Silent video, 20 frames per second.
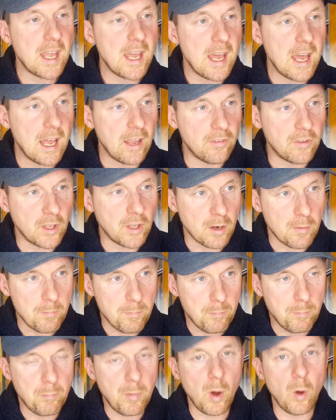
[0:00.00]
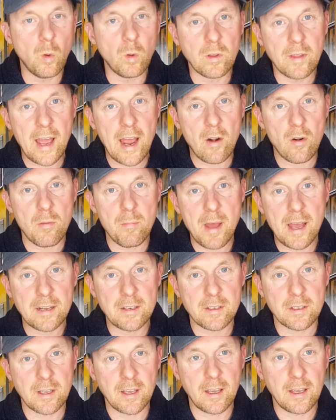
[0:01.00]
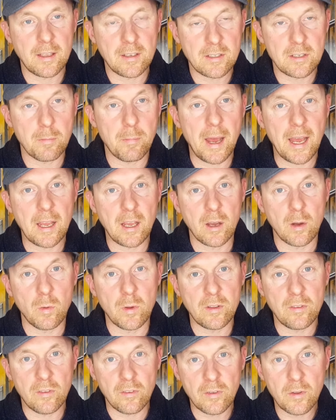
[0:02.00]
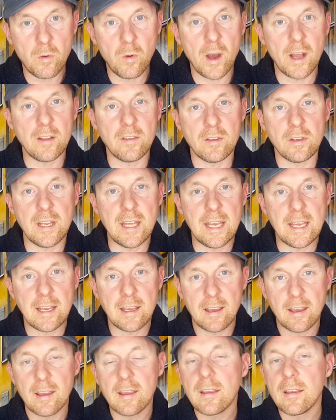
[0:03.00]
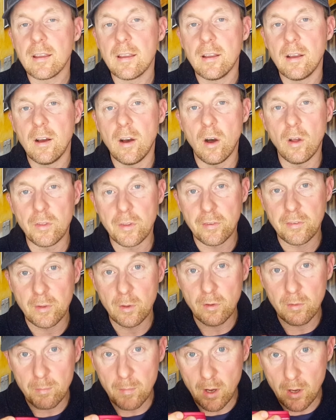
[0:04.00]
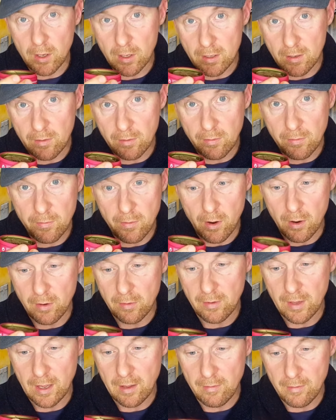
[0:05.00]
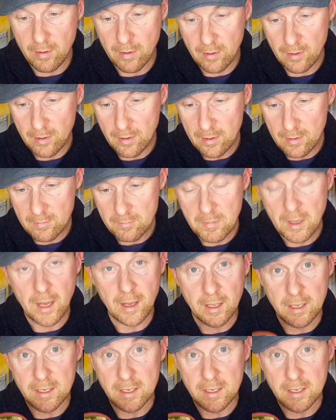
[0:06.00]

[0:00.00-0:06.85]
has got a bold aromatic tobacco, which is quite unique on the snus market as far as I can